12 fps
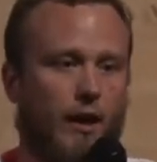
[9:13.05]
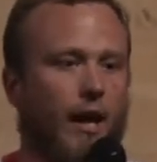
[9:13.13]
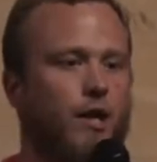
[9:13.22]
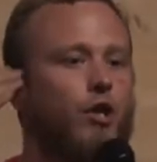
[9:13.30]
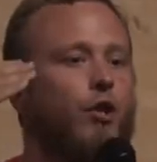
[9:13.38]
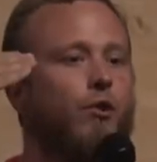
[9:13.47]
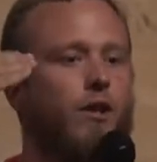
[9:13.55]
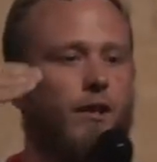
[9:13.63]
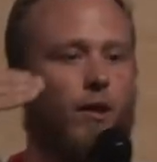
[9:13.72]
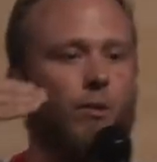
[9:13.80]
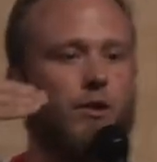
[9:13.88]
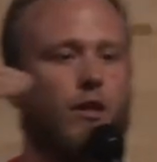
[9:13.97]
I knew that
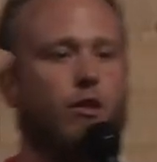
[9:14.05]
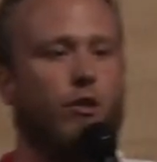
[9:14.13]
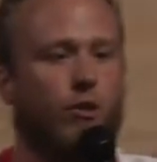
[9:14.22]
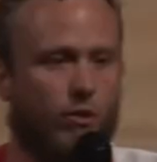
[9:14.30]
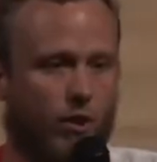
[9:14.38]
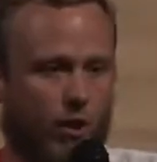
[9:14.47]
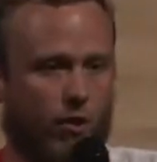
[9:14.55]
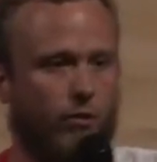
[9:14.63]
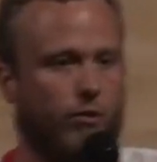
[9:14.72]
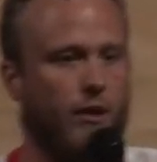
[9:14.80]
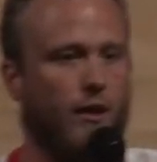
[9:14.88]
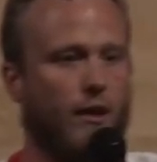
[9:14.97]
there was a new
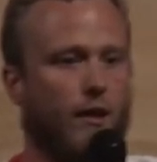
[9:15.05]
code,